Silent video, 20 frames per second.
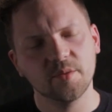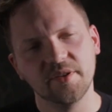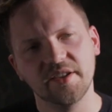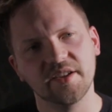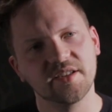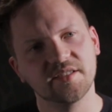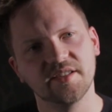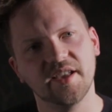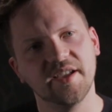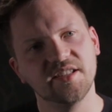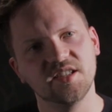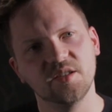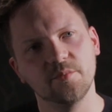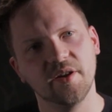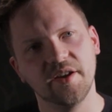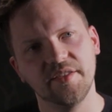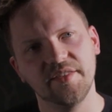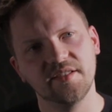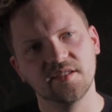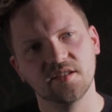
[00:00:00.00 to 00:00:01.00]
excited
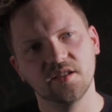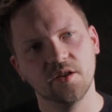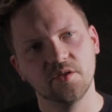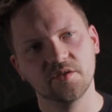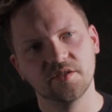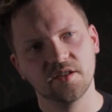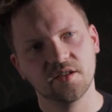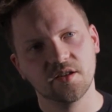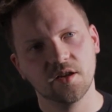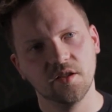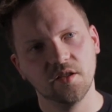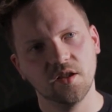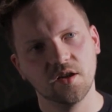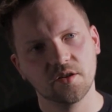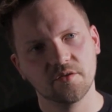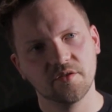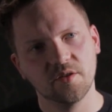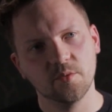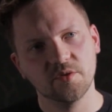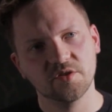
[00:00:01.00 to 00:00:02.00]
by these clothes that Karl
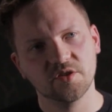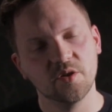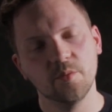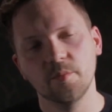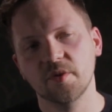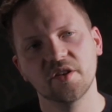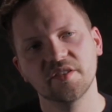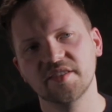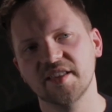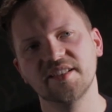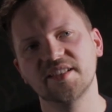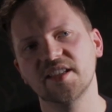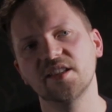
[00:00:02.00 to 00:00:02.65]
Lagerfeld was doing because they